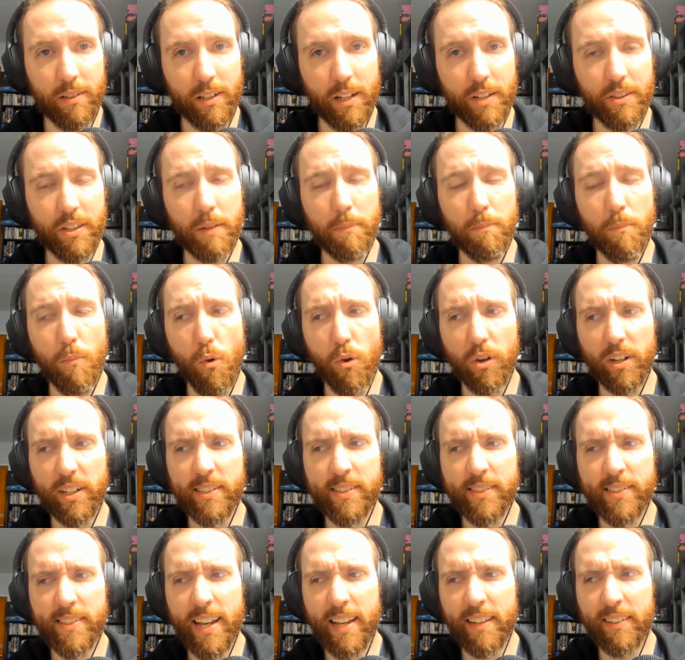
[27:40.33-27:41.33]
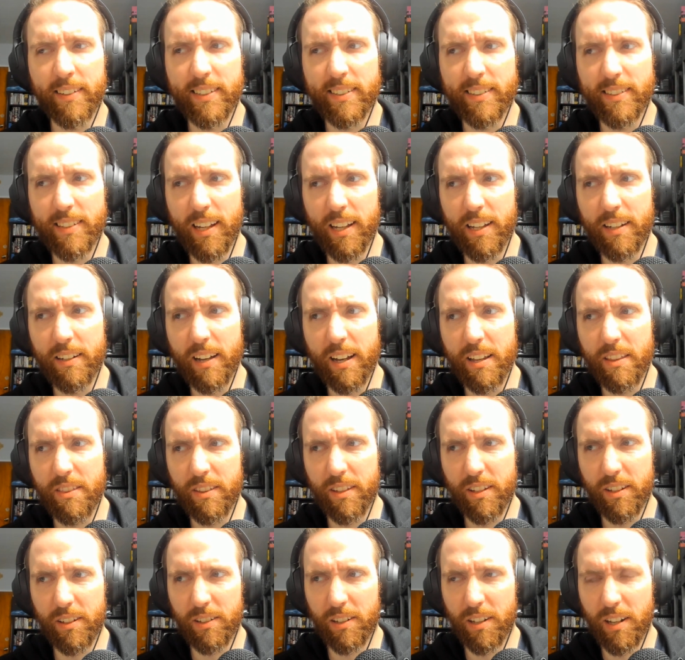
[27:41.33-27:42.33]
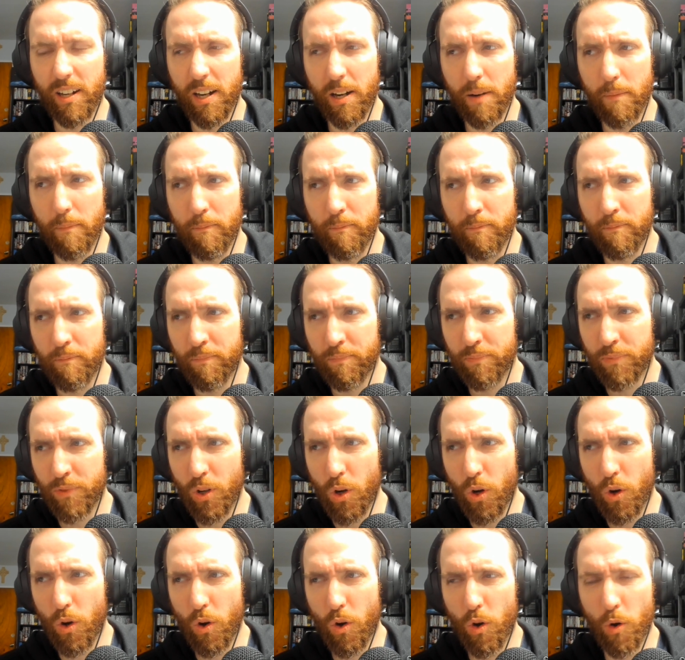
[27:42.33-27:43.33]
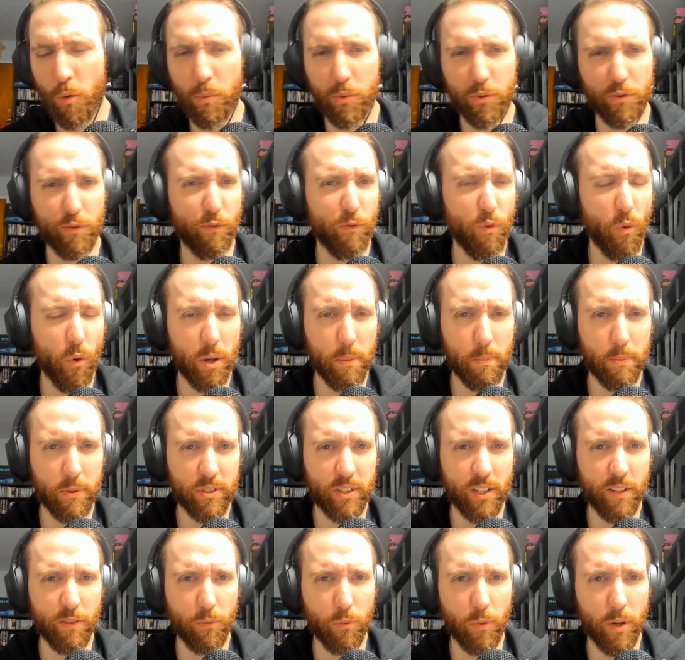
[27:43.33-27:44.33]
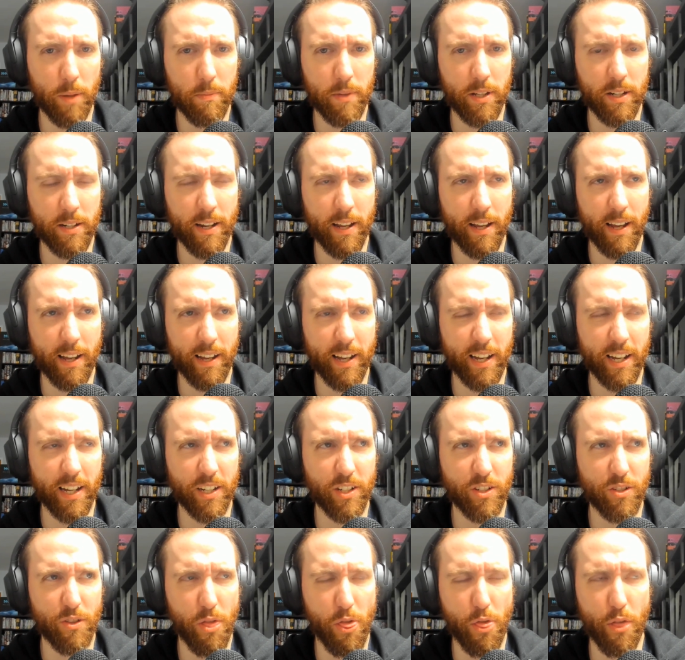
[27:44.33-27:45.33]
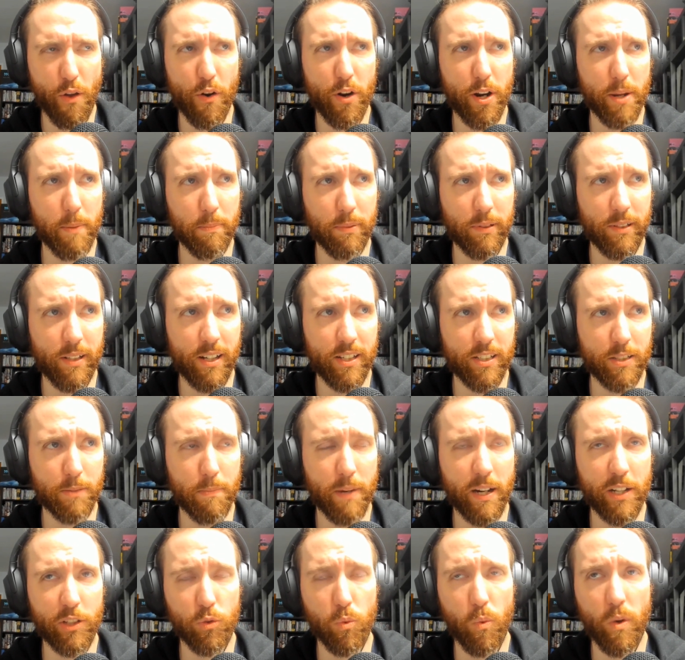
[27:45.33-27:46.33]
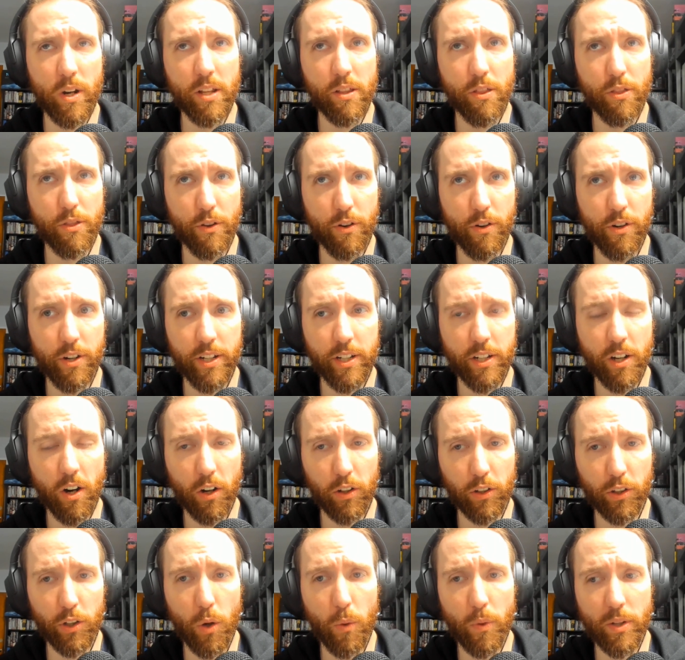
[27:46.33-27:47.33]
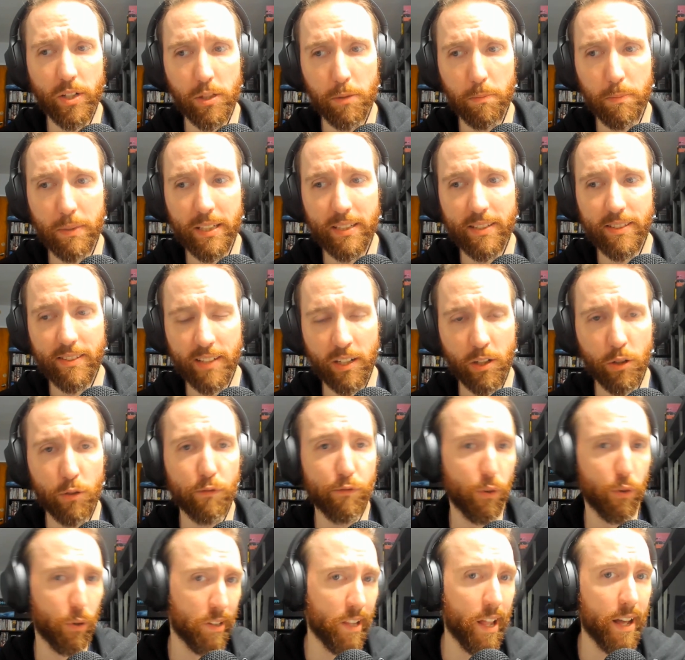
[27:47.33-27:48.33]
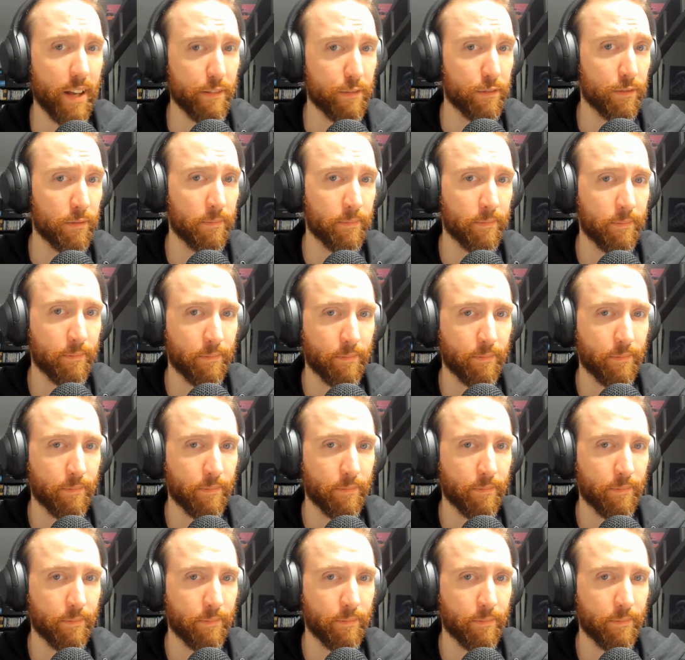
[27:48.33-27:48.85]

I think Morgan Stanley said, I think um, almost 40% of women aged 30 plus by 2030 are going to be single for life.